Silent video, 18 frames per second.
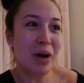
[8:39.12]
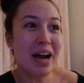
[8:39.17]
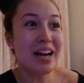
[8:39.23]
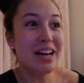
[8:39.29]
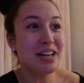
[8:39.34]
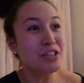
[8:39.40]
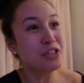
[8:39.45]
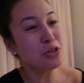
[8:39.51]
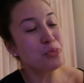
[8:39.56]
Why
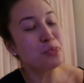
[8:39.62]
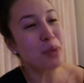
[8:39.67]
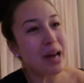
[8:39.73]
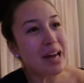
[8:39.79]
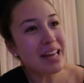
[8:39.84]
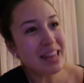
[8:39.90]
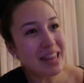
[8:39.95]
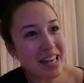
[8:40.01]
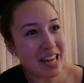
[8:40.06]
did you
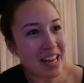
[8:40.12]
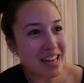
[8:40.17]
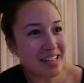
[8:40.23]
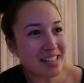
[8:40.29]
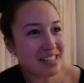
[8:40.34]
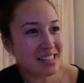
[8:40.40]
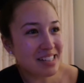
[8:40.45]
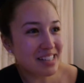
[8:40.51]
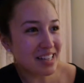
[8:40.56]
bite
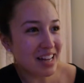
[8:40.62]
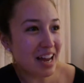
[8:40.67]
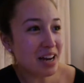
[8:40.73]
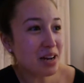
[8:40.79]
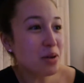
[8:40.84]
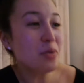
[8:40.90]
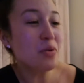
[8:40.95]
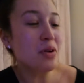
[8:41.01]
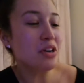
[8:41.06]
this? I
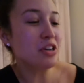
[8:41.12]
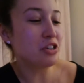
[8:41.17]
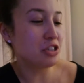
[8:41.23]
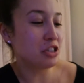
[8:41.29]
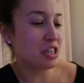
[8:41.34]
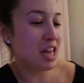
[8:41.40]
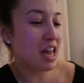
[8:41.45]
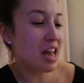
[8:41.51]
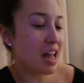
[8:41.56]
don't
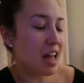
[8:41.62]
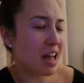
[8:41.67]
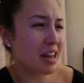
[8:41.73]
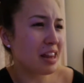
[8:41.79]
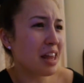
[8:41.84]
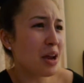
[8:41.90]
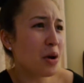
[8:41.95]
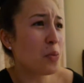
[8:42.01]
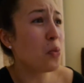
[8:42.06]

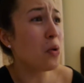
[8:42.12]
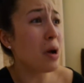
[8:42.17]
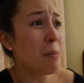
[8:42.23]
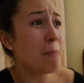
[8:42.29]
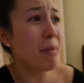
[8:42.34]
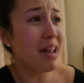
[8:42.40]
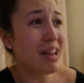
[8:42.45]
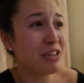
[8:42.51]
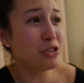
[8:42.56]
understand. Like,
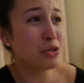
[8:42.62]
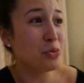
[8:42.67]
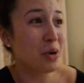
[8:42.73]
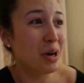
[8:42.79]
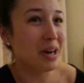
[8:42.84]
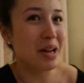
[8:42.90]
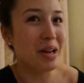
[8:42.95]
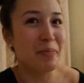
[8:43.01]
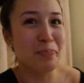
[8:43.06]
what made you
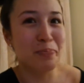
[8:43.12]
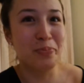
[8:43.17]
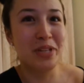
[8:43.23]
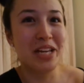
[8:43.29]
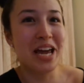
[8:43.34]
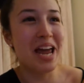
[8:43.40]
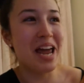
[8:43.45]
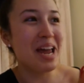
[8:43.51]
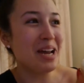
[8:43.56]
want to
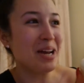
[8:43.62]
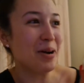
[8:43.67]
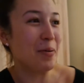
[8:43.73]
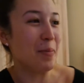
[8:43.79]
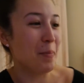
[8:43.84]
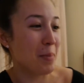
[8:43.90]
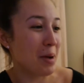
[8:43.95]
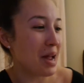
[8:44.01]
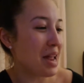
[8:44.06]
take
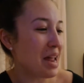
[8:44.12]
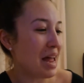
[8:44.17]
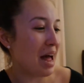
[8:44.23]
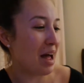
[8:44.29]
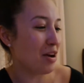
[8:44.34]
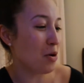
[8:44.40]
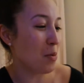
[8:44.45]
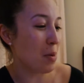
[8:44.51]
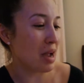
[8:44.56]
a bite
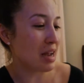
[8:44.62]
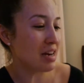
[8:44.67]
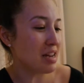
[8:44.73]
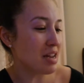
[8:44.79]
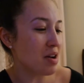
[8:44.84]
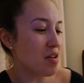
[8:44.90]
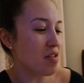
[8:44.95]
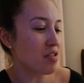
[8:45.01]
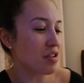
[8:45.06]
out of my
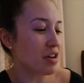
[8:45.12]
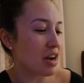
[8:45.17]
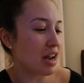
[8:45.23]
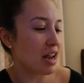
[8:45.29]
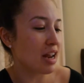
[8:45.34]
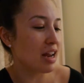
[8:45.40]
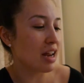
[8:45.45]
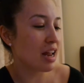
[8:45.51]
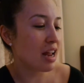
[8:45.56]

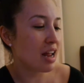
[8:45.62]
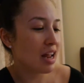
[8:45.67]
deodorant?